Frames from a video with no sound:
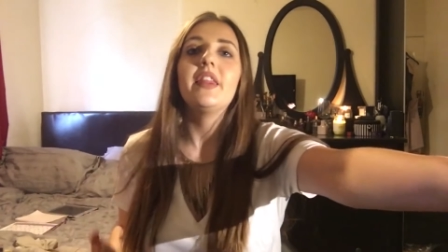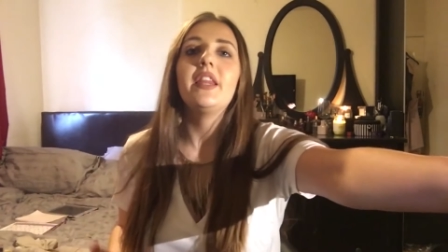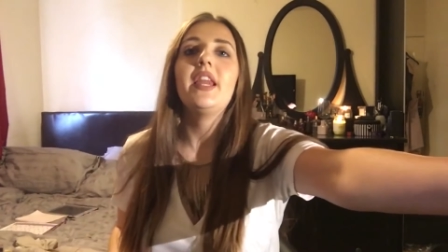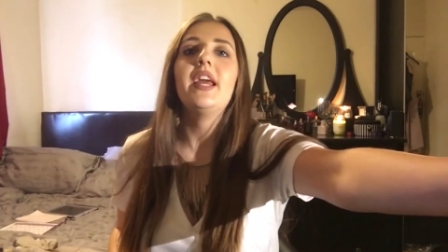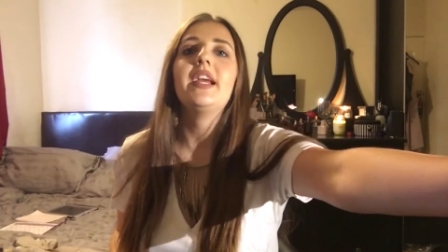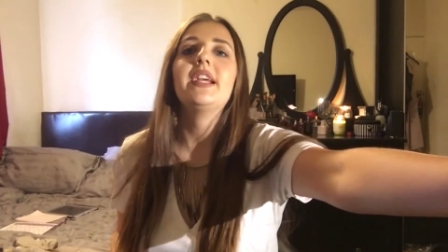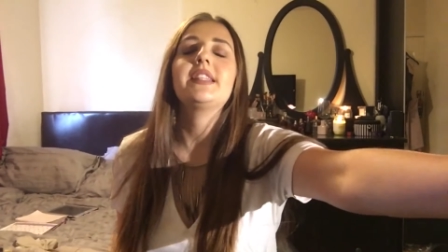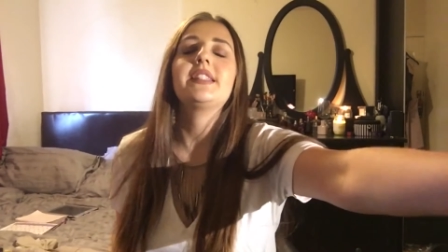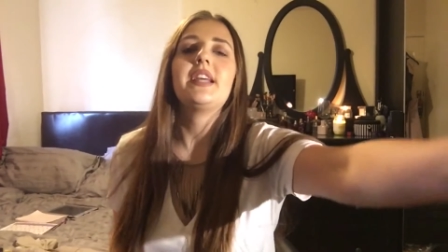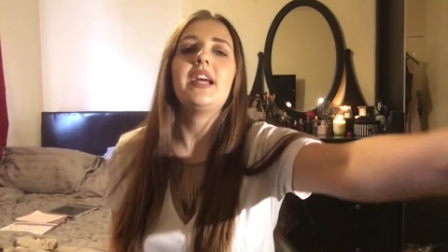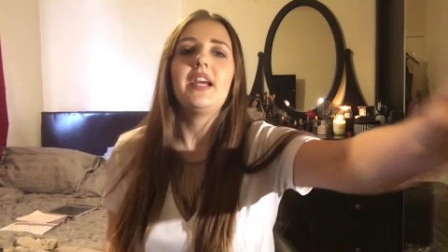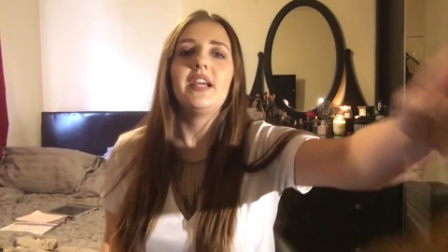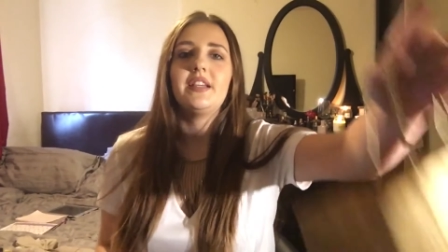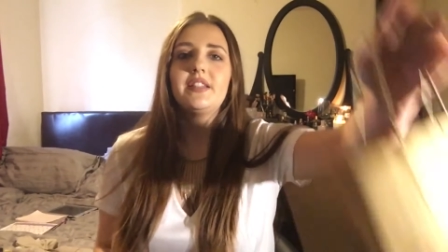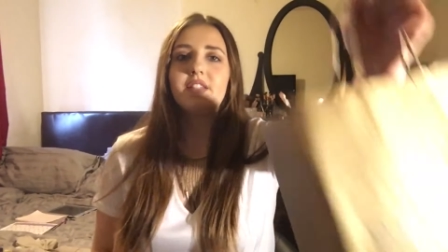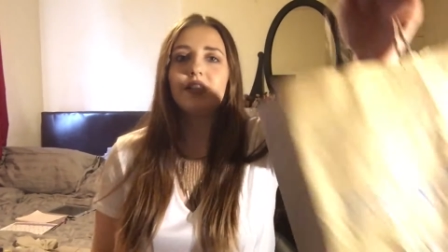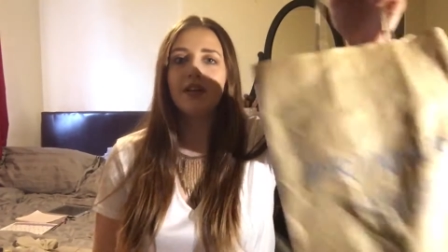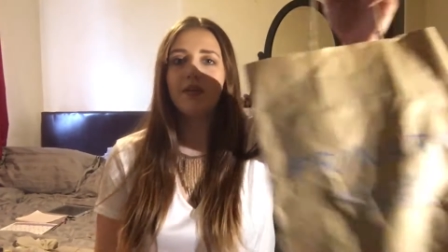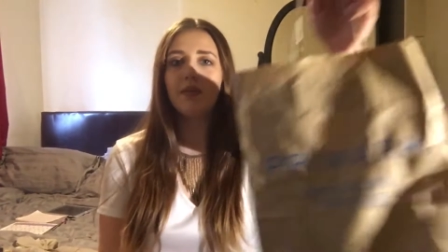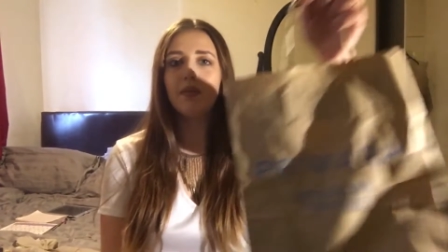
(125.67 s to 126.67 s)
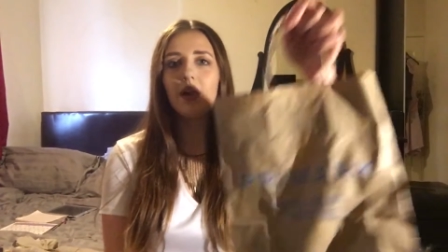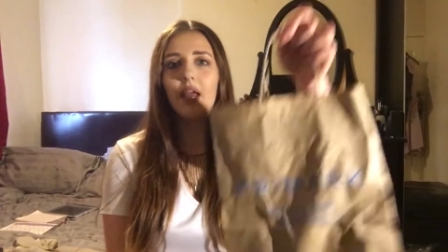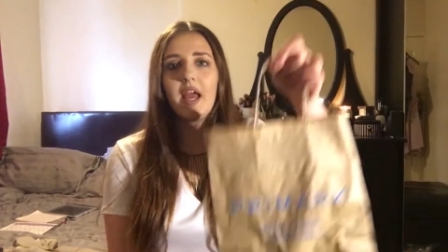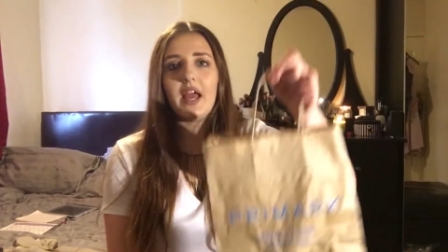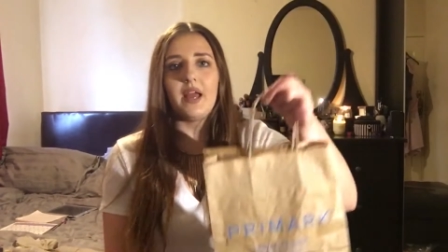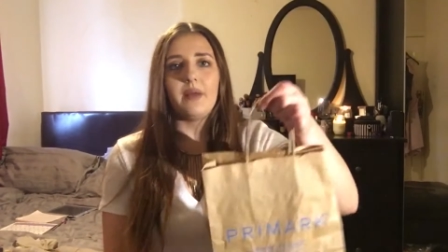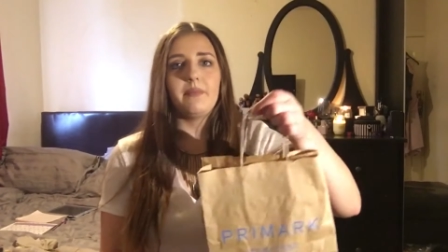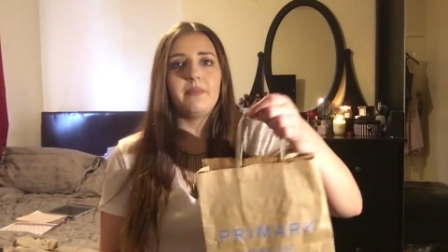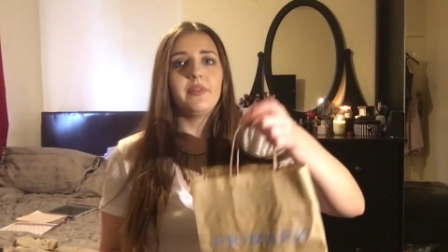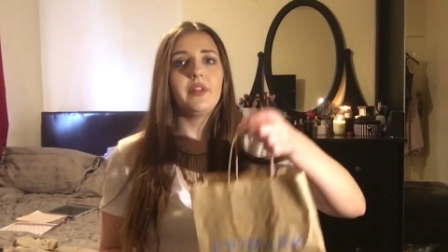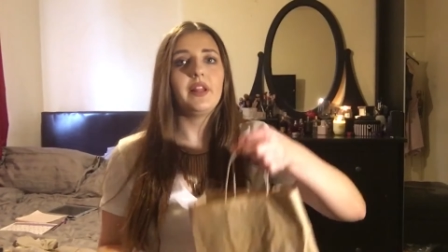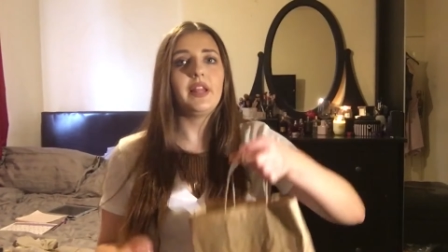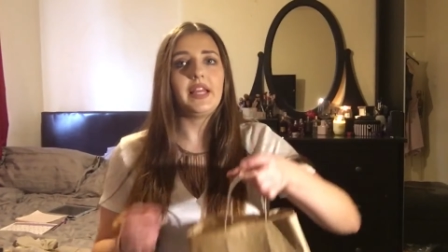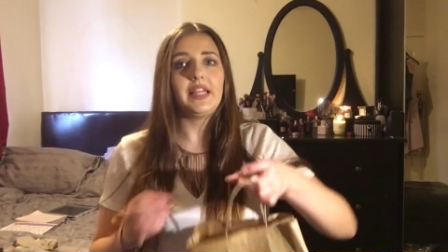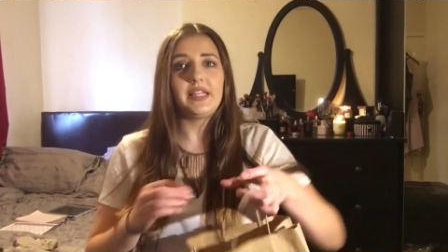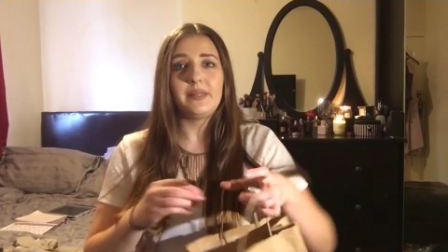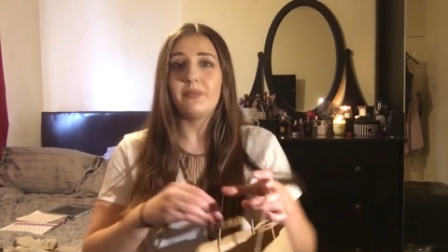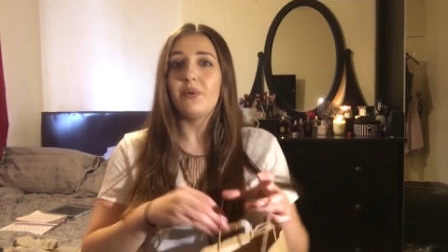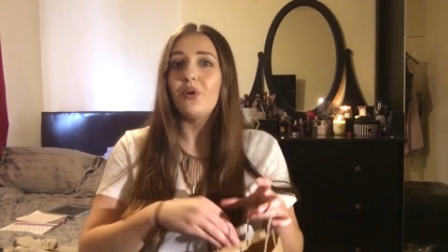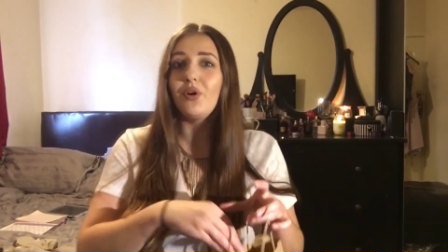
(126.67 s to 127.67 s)
The next item, um, the
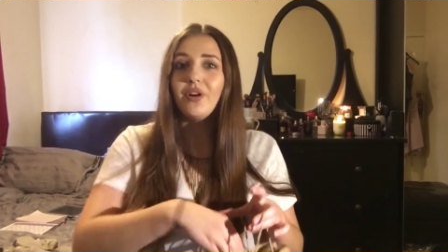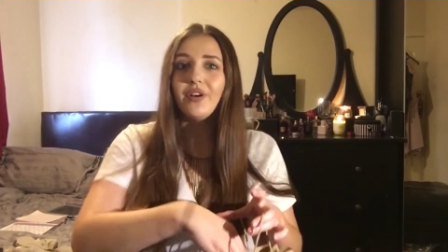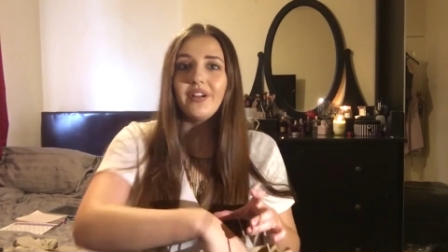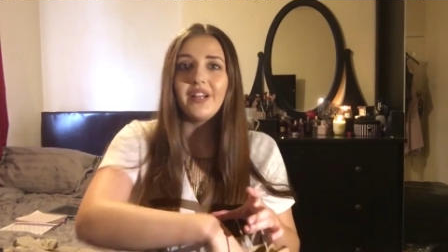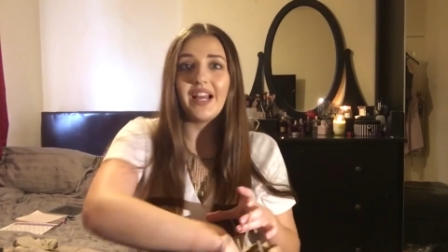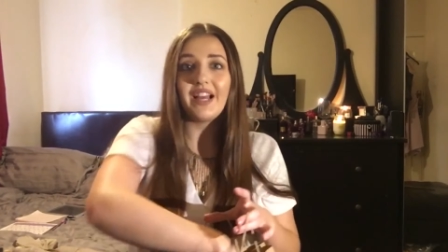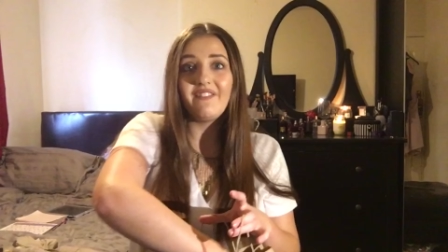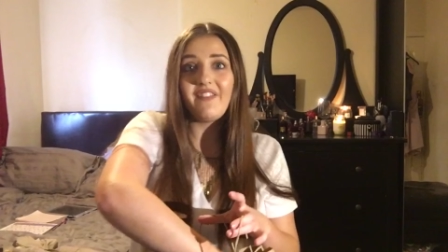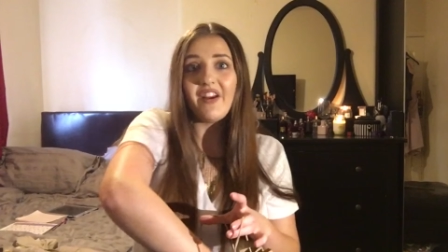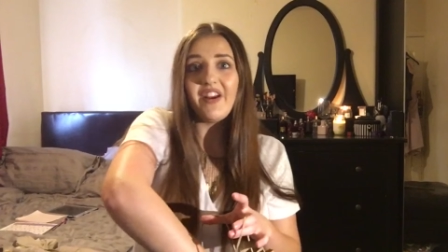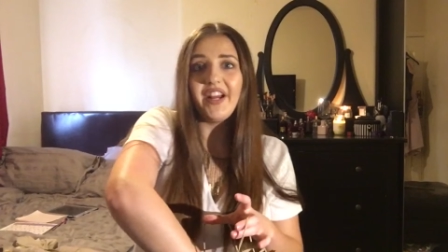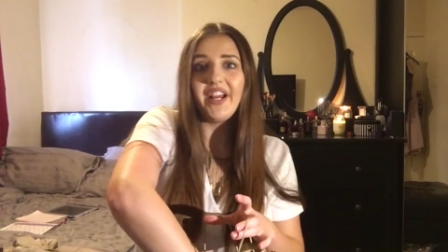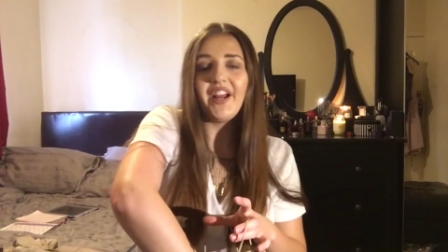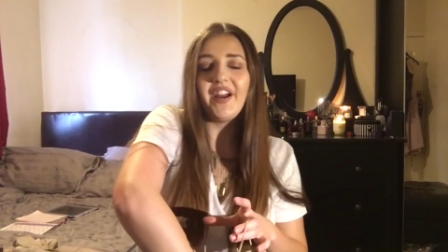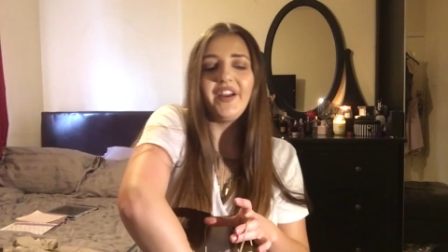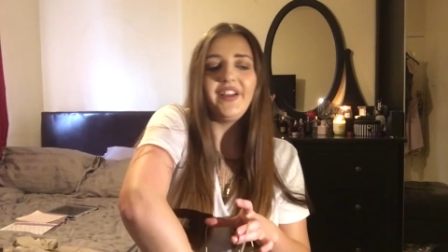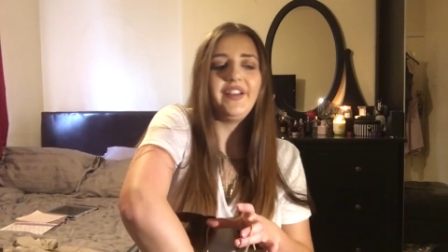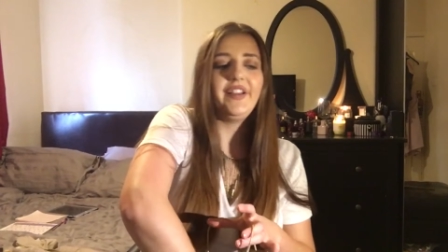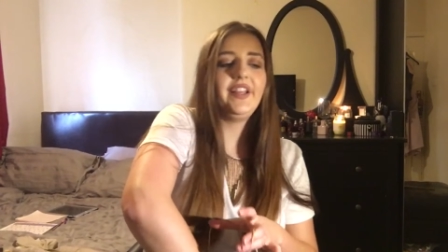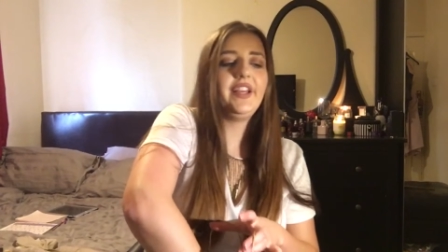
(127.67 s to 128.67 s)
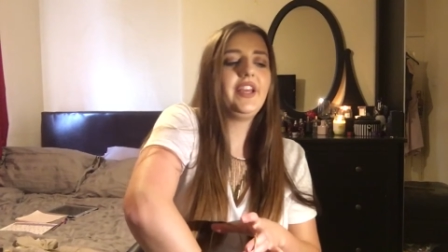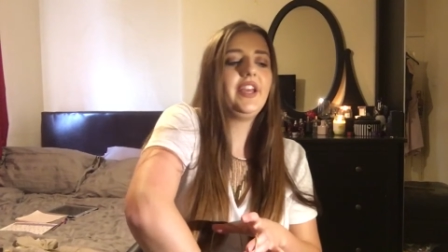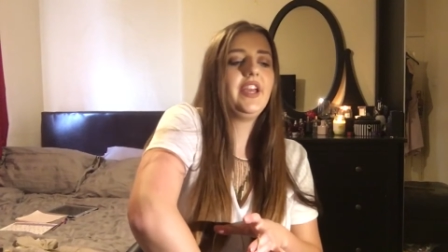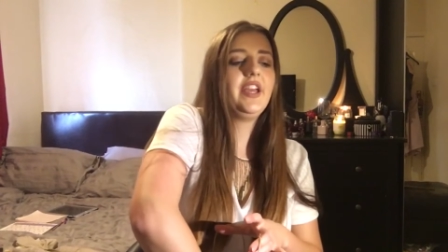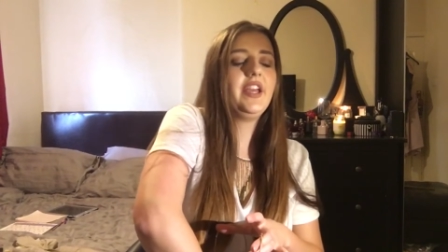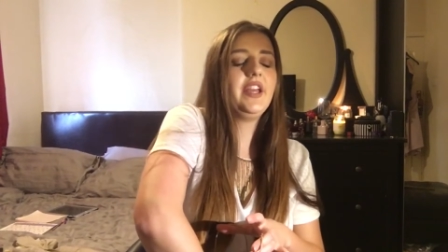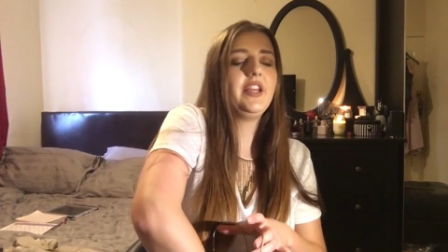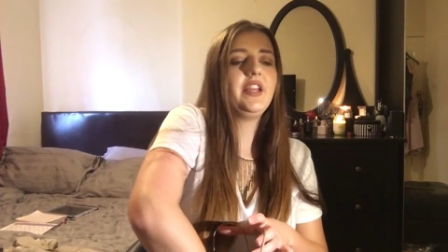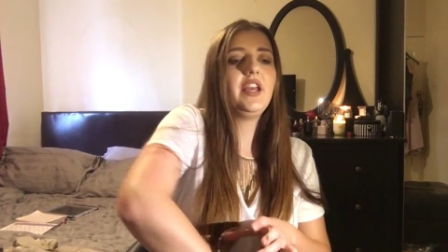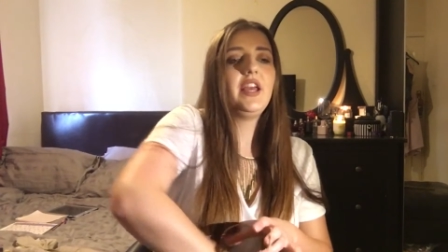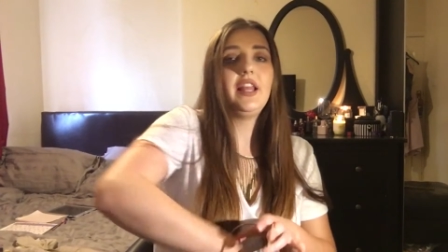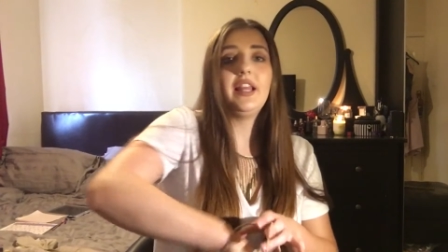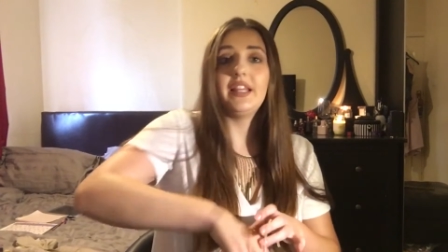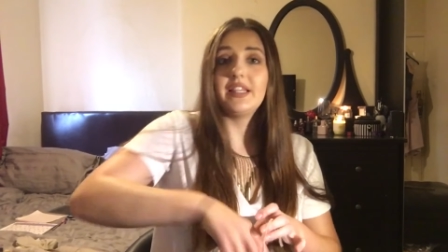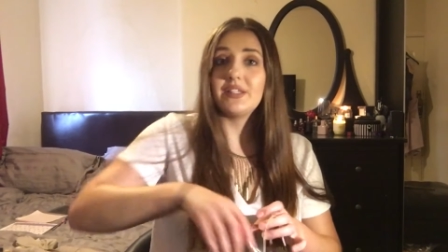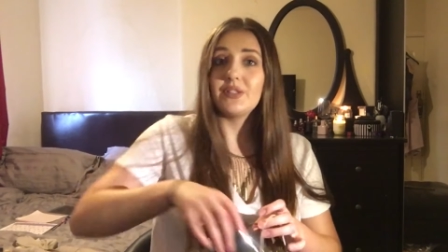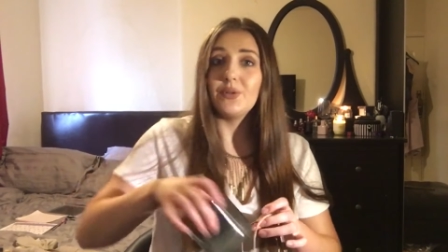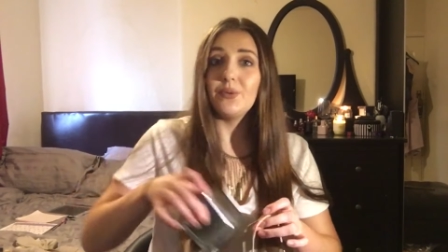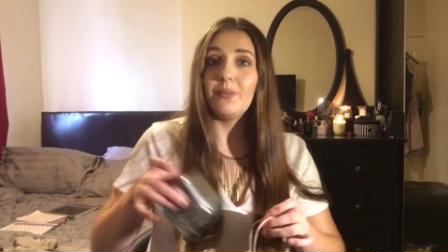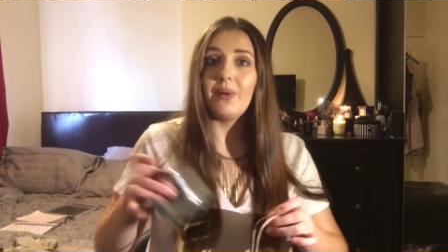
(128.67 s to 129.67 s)
lady put very kindly in a
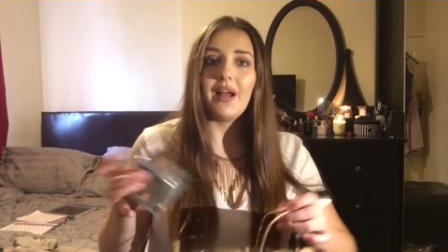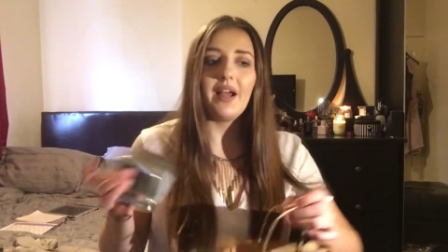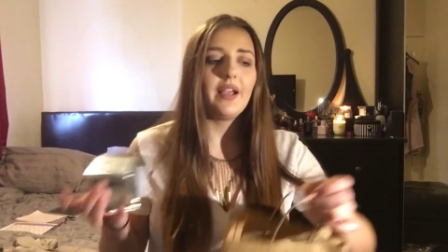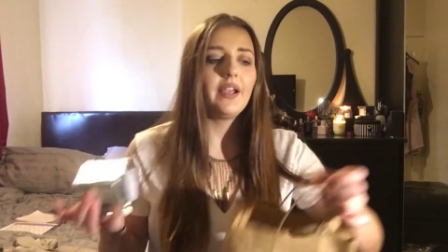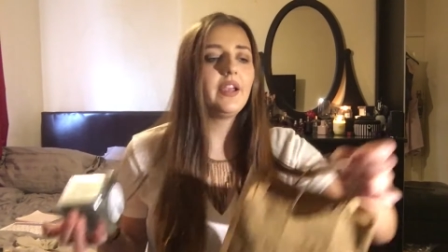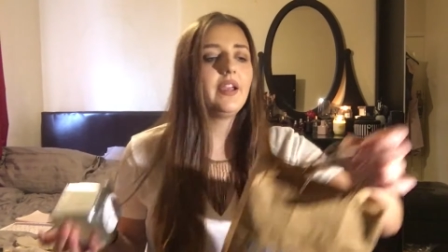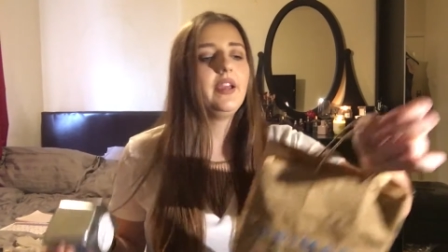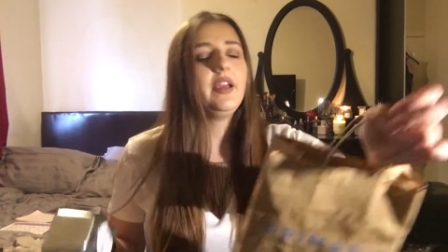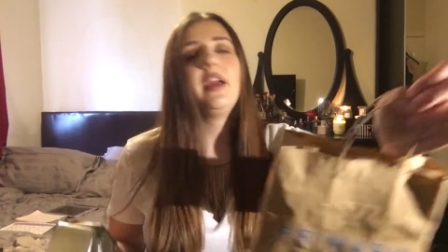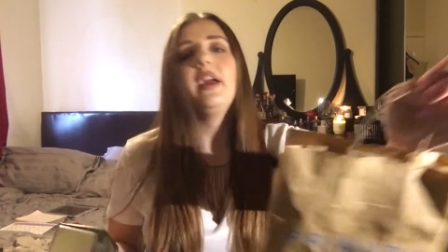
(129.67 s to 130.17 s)
little bag,